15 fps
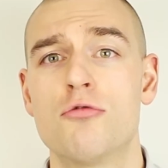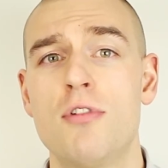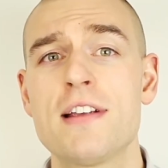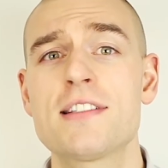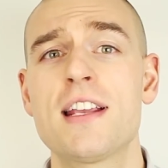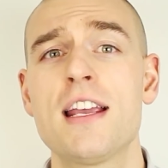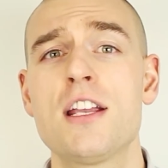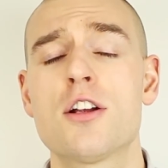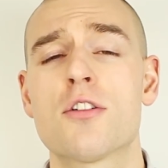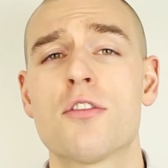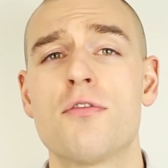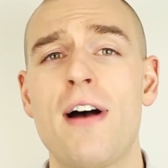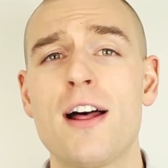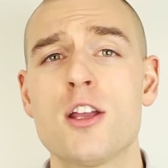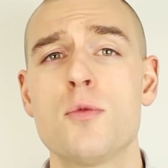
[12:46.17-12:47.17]
Risking
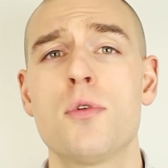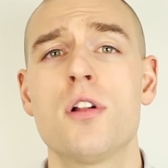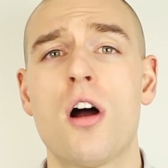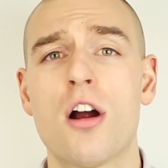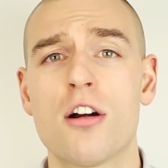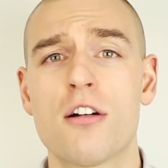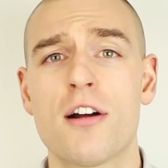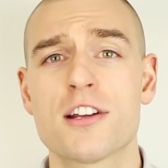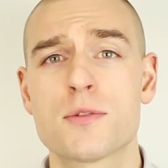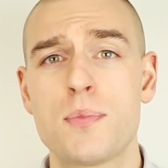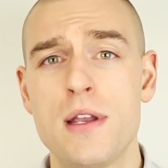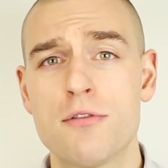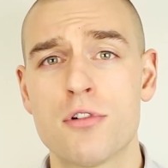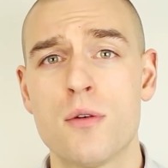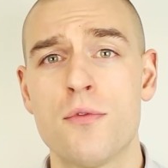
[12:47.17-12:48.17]
your valuable
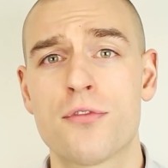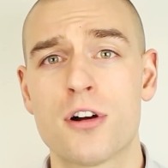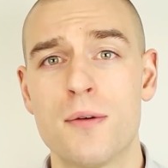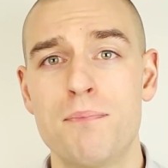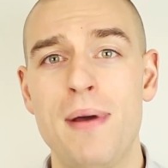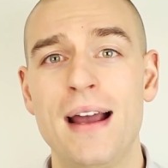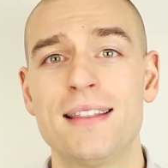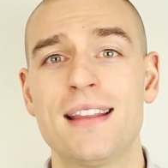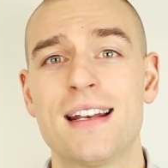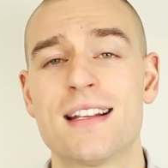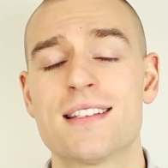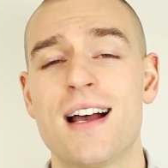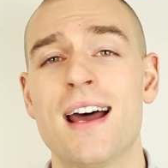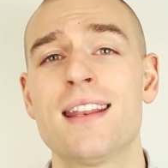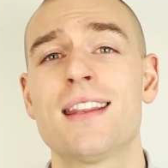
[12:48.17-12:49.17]
RRSP room for a bet that
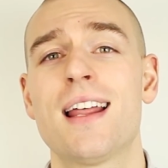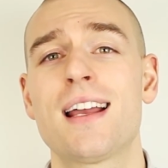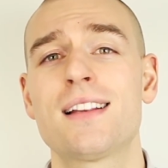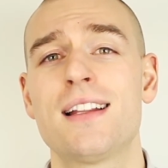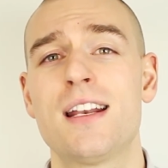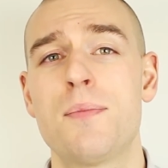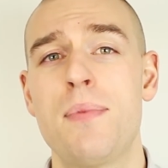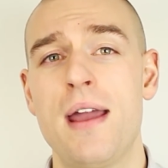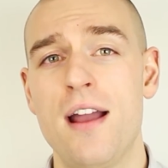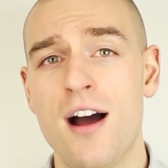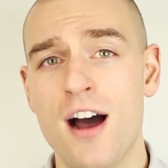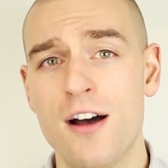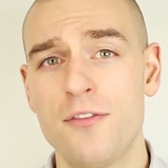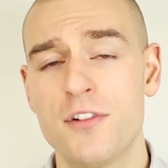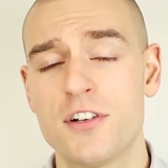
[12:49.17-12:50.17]
is unlikely to pay
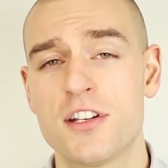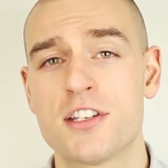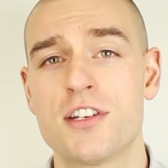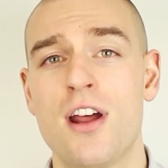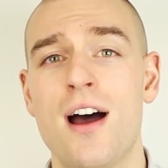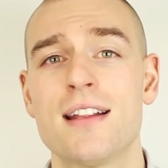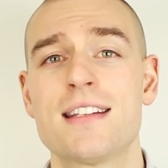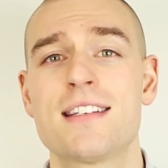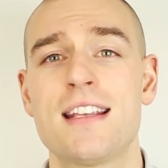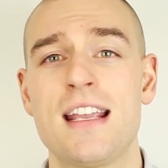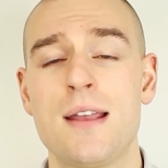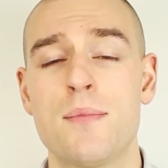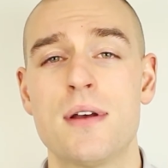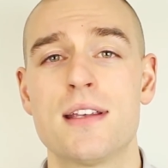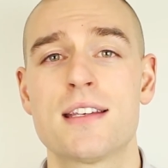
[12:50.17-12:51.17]
off does not
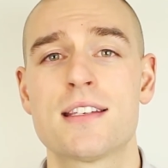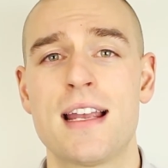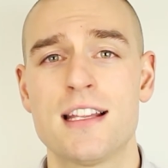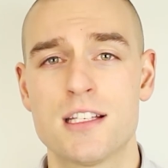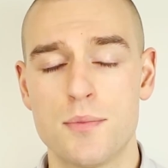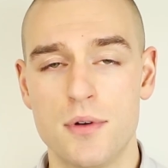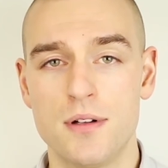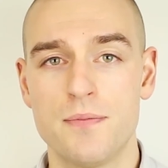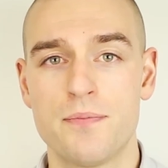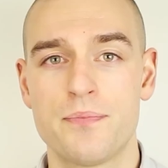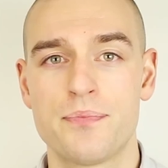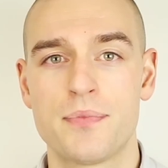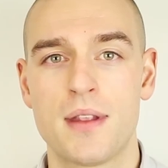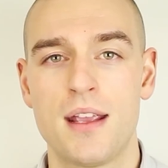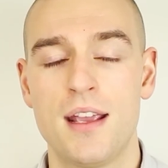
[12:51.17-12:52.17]
seem sensible.
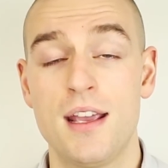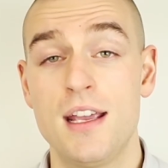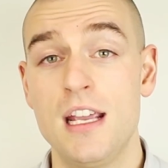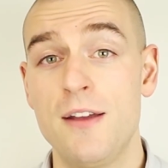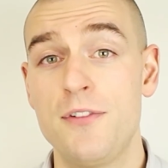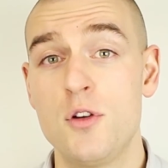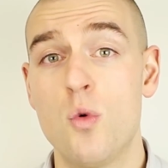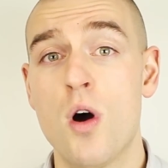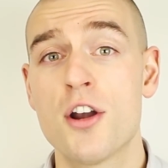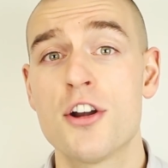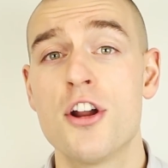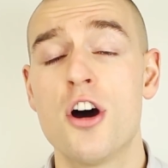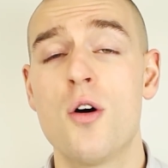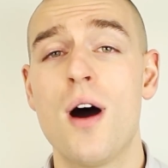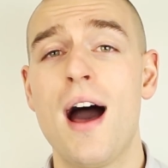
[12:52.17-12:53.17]
If you want
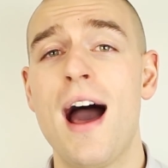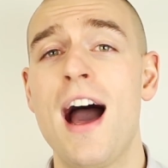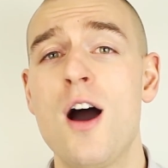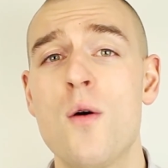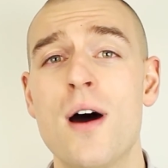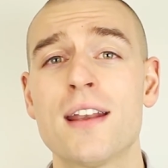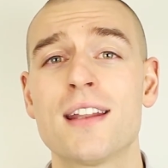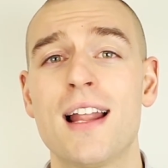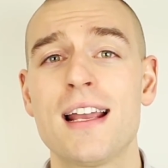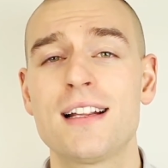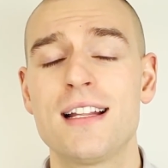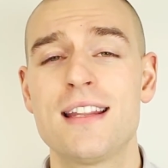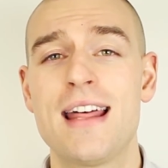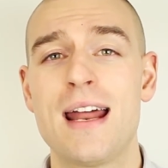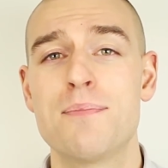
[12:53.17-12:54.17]
to know how
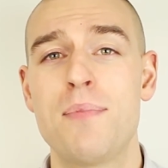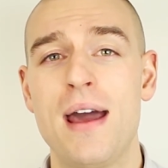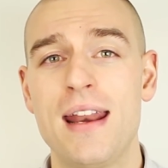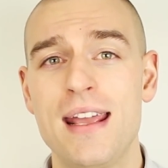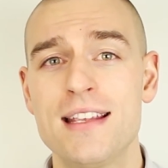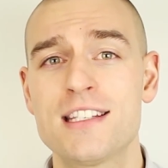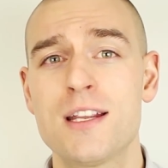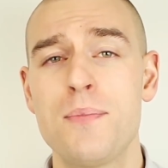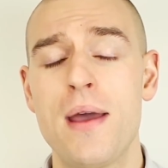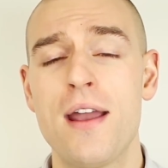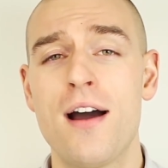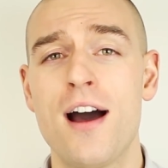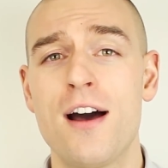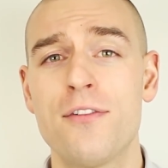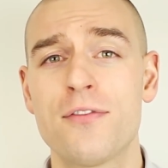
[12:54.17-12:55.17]
unlikely that bet is to
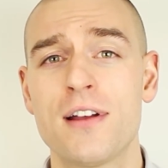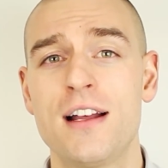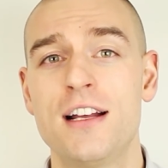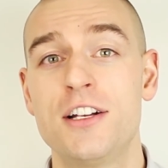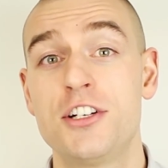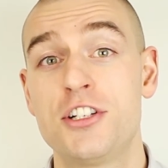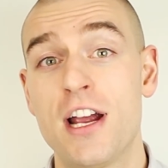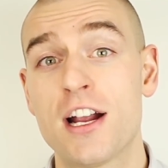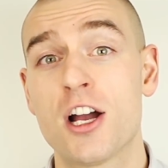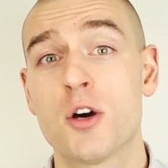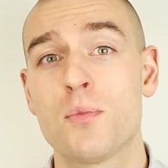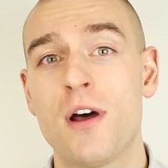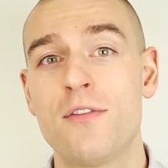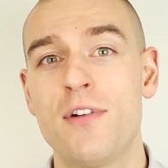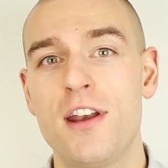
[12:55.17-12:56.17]
pay off, check
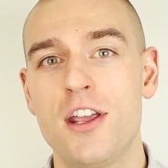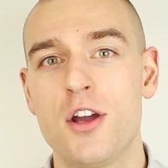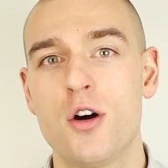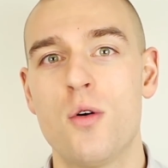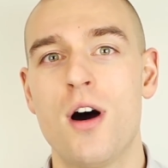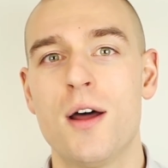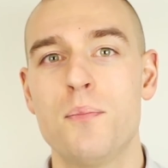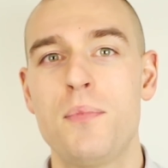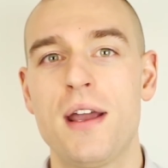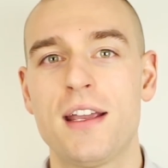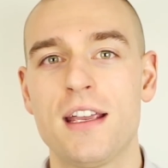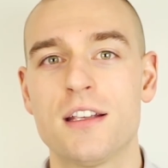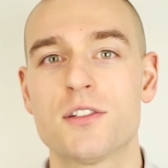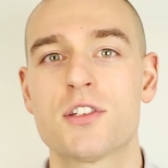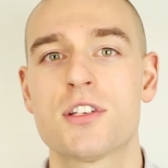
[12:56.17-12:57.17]
out my video on
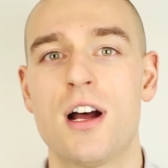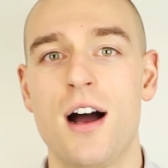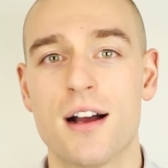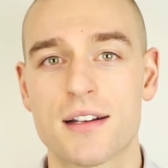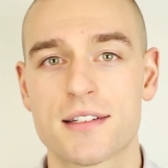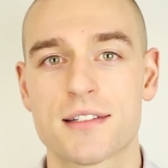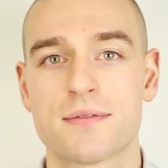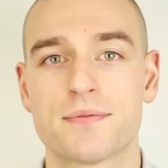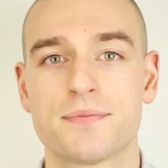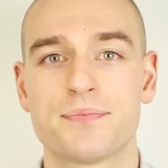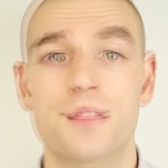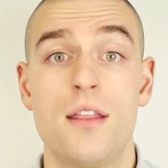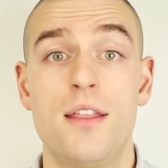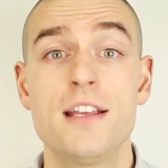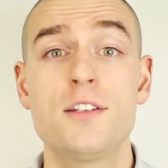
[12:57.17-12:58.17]
picking stocks.
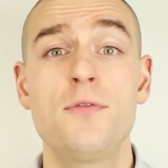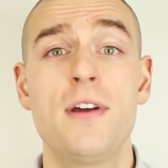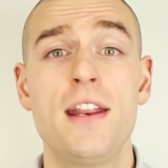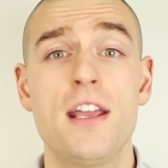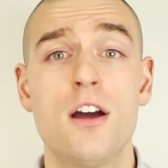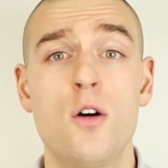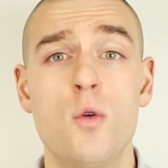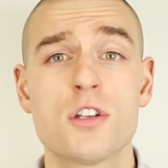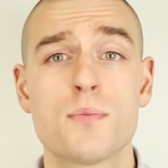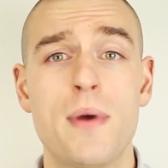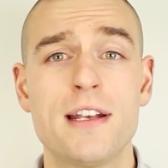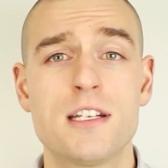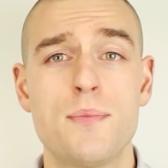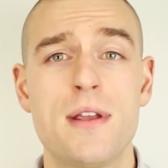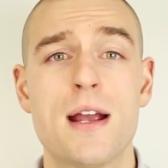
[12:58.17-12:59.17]
This video was
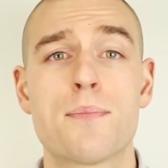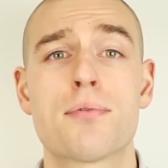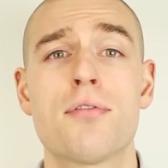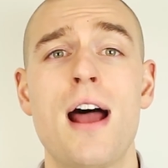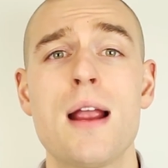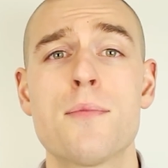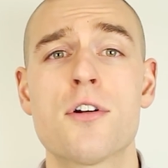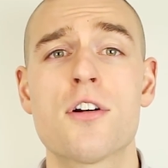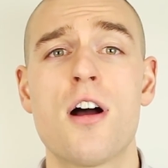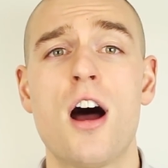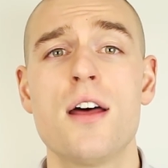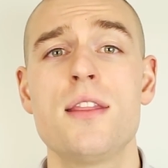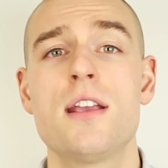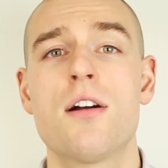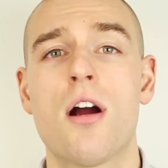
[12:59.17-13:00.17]
meant to be a primer
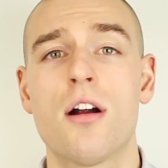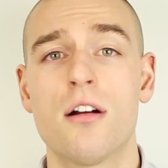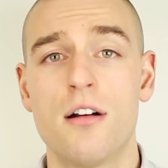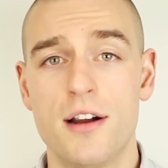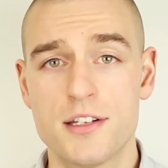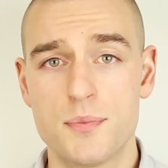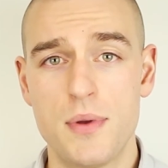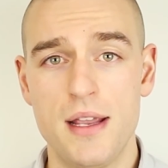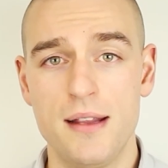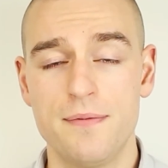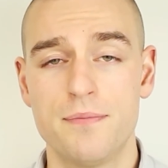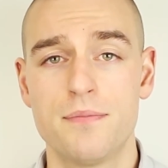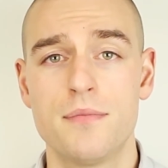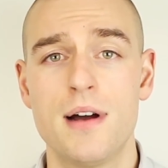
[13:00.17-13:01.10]
on the RRSP,